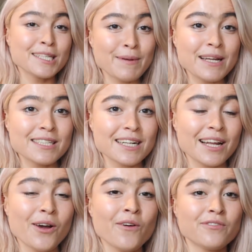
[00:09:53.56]
it
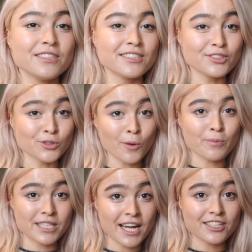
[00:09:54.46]
basically offers drop
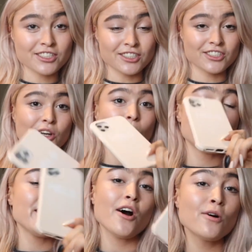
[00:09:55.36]
protection. So
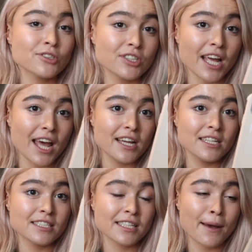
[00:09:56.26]
the ultra
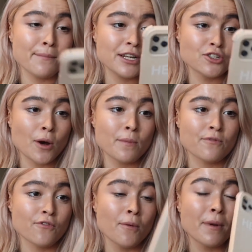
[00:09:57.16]
case can be dropped
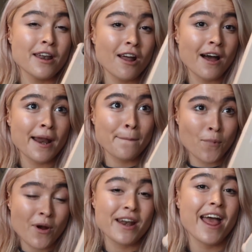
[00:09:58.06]
from
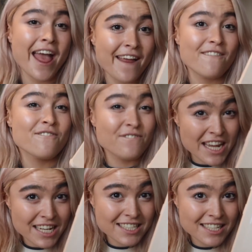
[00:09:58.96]
9.8
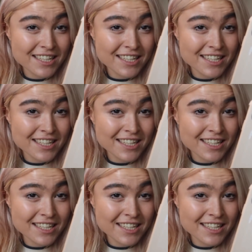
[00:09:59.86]
feet,